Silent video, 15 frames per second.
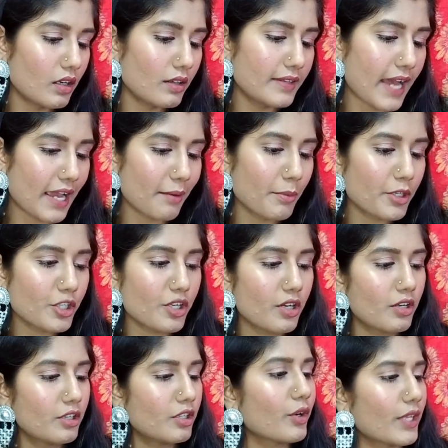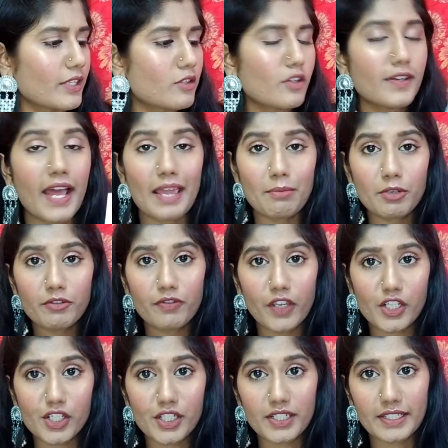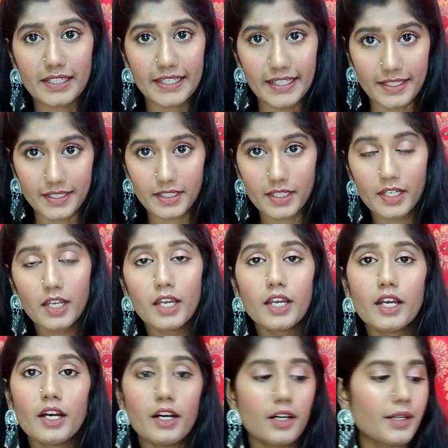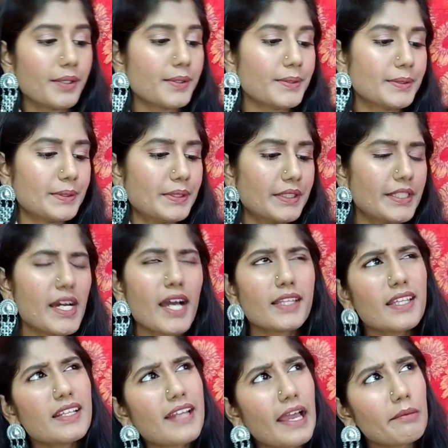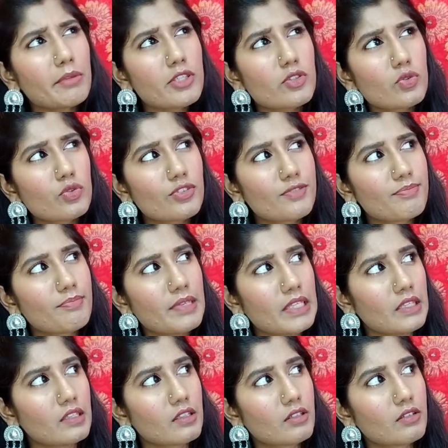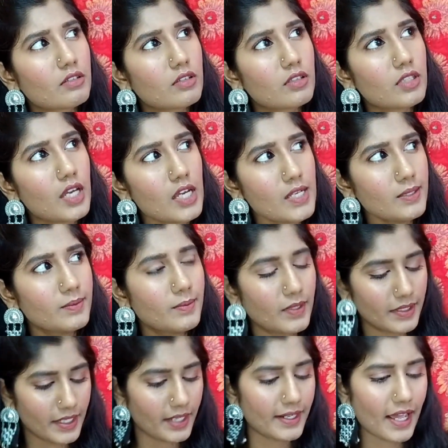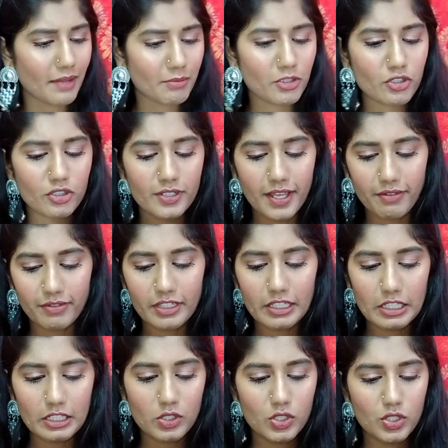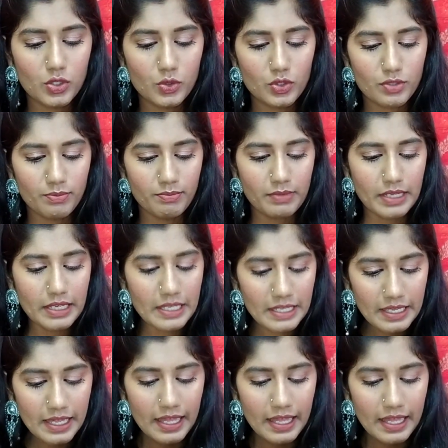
Diamond facial kit. Yeah, I think diamond suits me. Yeah, diamond should definitely suit me.